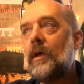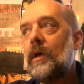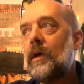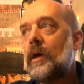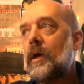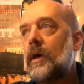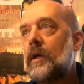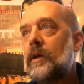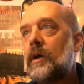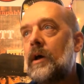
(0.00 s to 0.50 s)

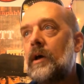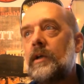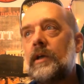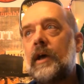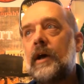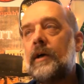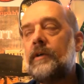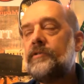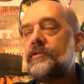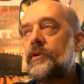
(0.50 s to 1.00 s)

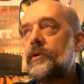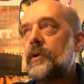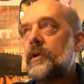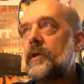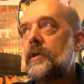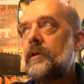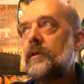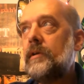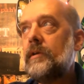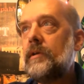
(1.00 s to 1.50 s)
So
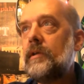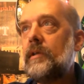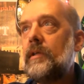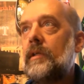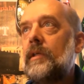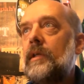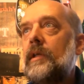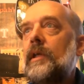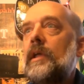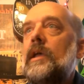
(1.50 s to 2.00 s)
he
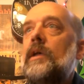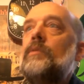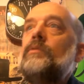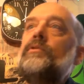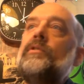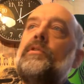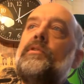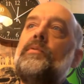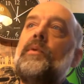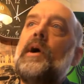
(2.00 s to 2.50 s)
was
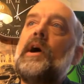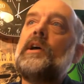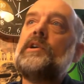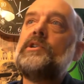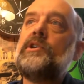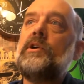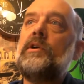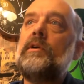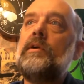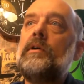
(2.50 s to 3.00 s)
at
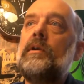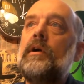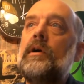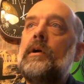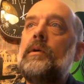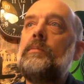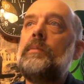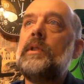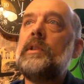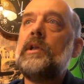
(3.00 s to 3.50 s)
Thrasher
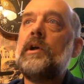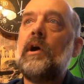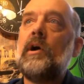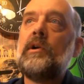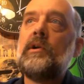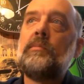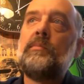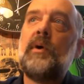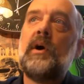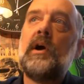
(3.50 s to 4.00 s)
in the
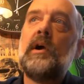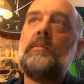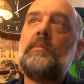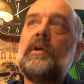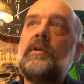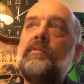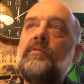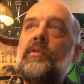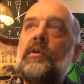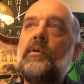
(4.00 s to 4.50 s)
art
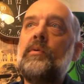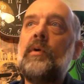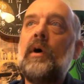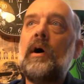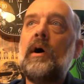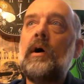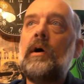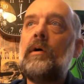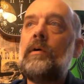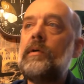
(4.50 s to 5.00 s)
department for a
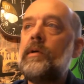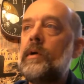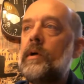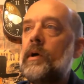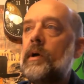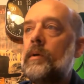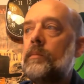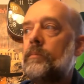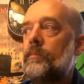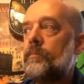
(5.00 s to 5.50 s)
while.
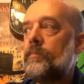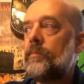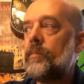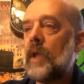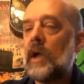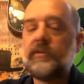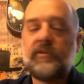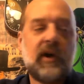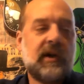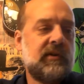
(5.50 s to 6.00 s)

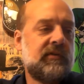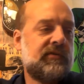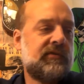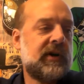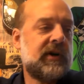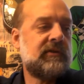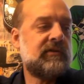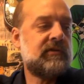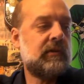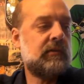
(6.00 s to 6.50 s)
I tried to
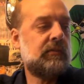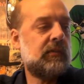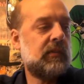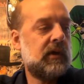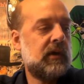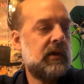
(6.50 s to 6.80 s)
find some